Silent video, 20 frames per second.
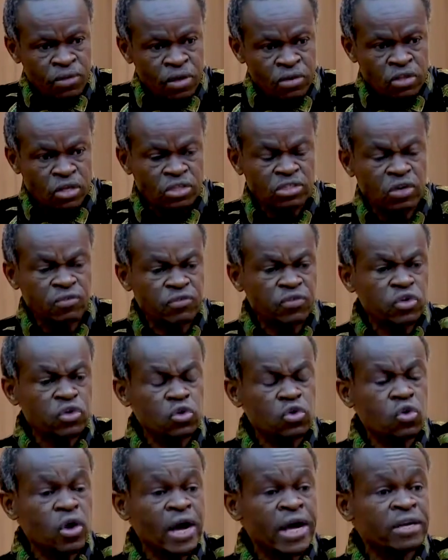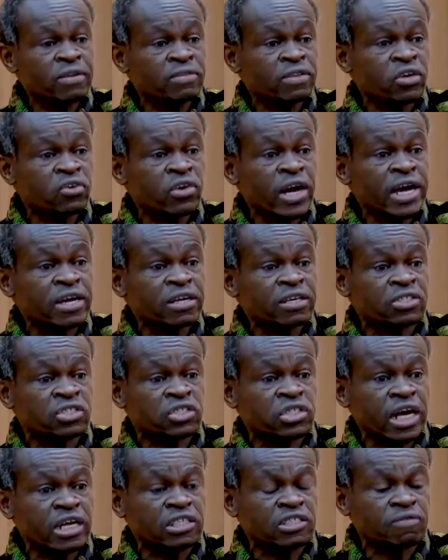Those of you in the United
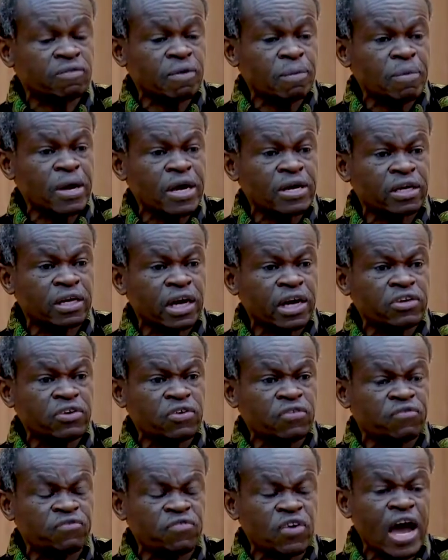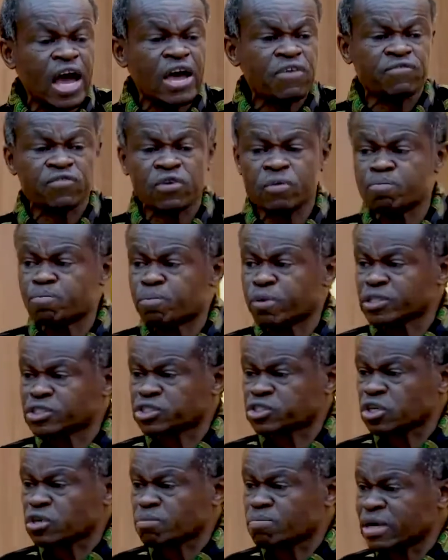States of America, you fly from
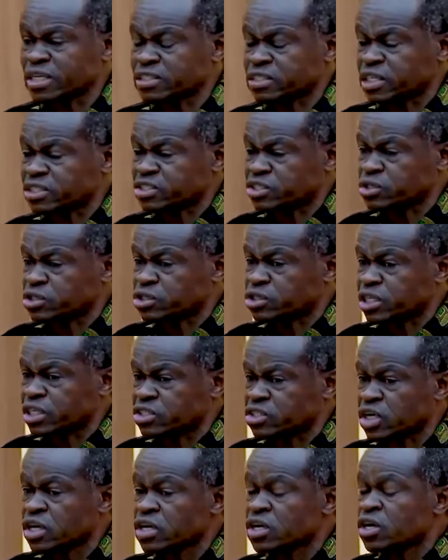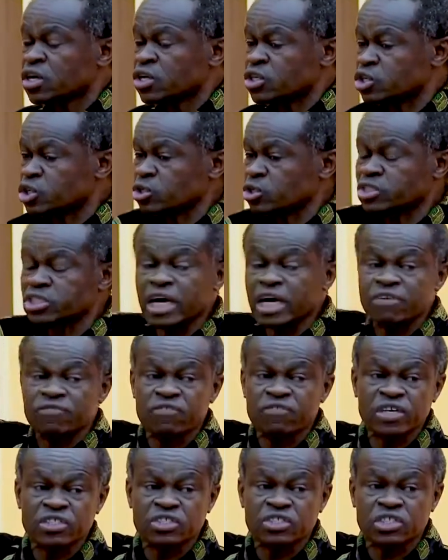Boston, Massachusetts to San
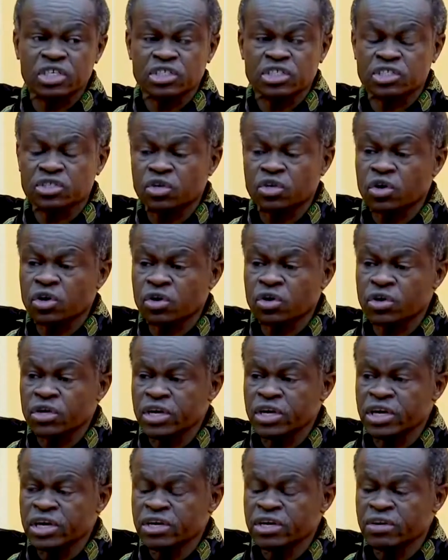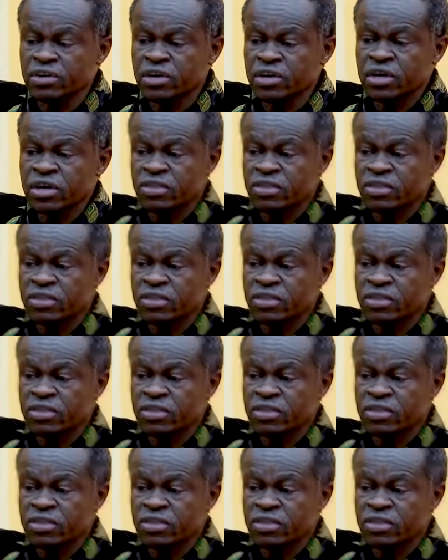Francisco in